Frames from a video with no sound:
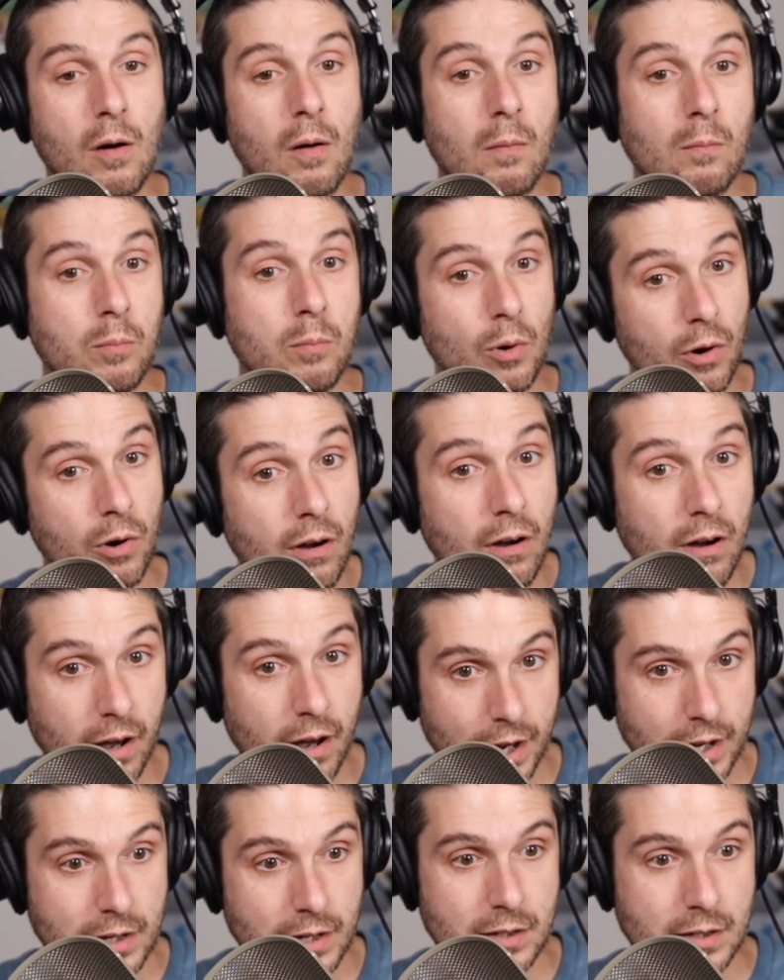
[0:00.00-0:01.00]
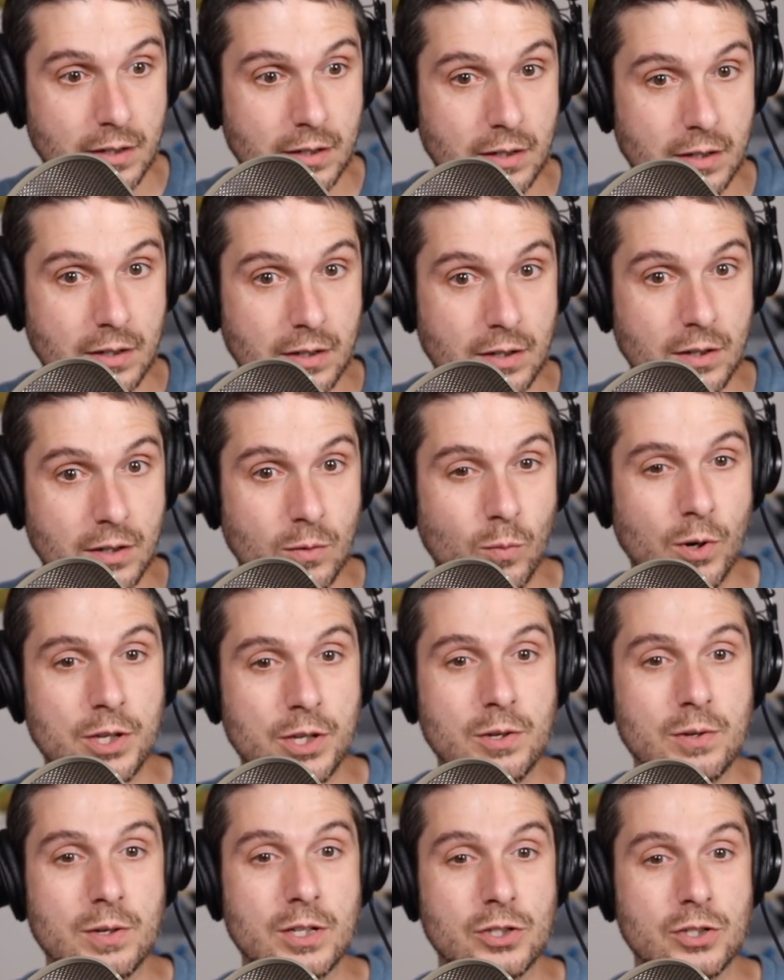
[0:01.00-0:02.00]
But what
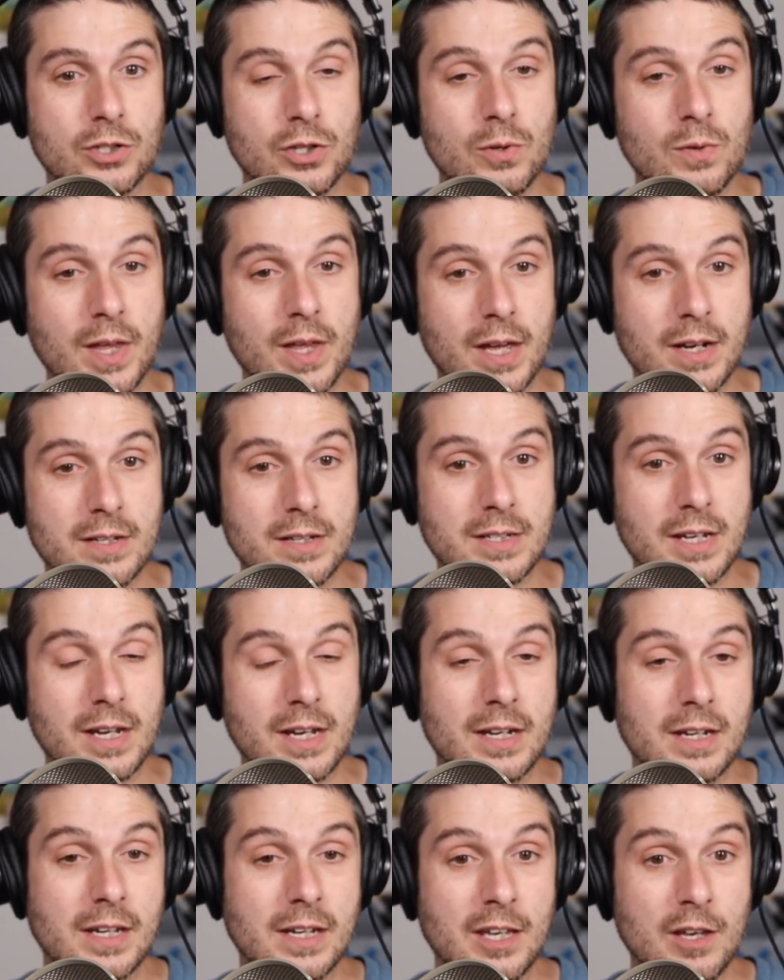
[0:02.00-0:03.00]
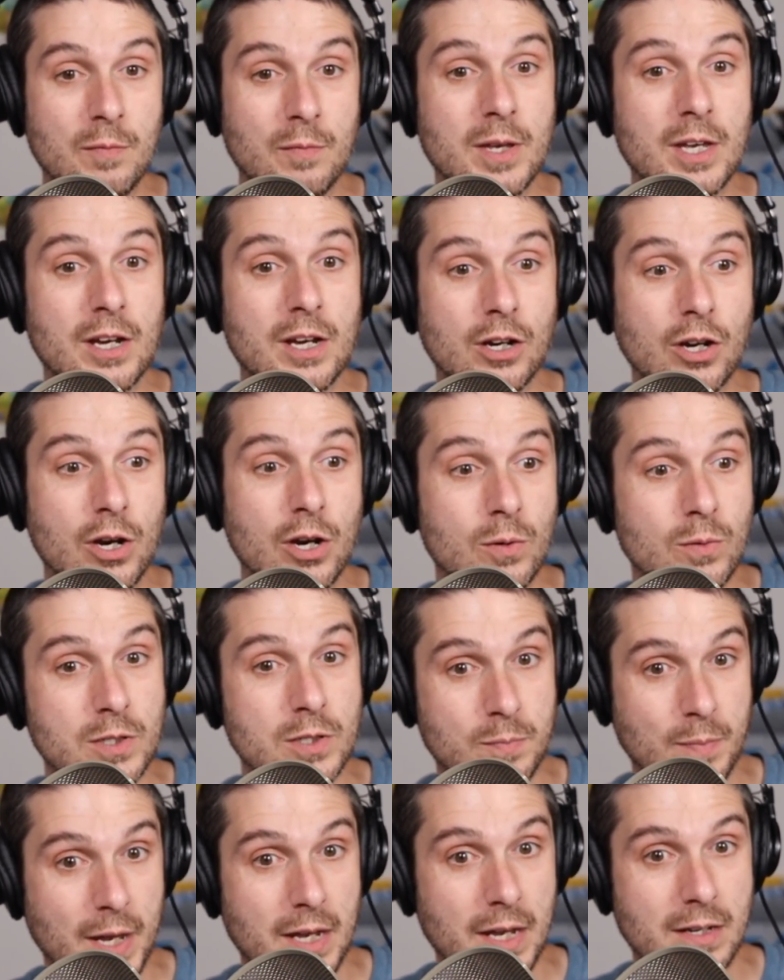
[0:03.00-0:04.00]
you can do then is say, give me a code
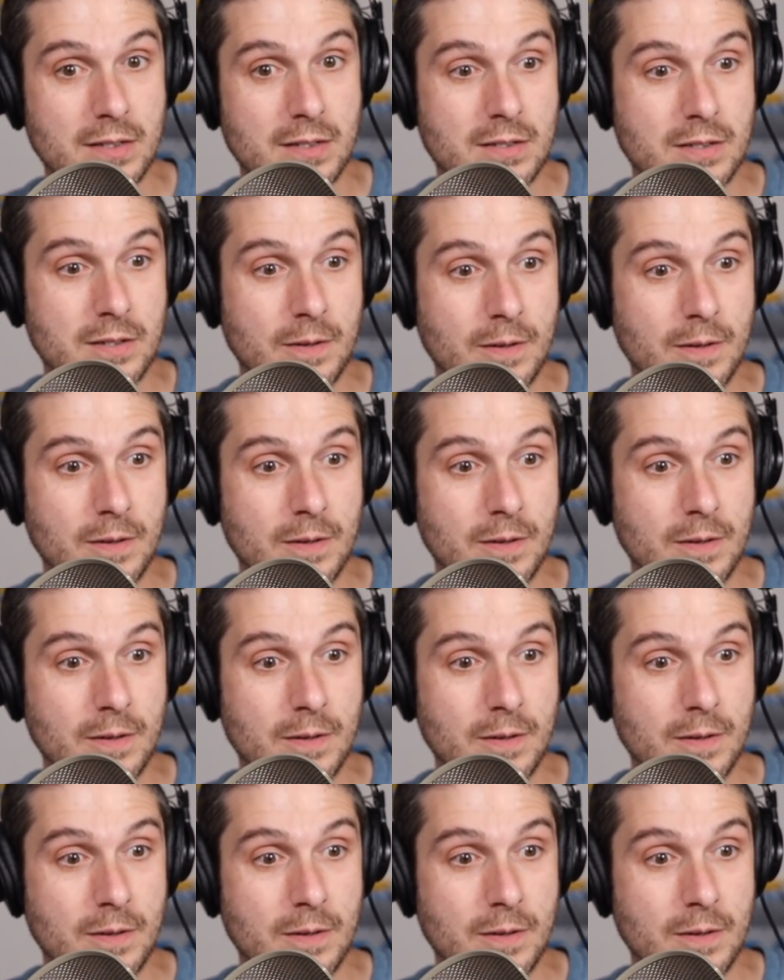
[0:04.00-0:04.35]
space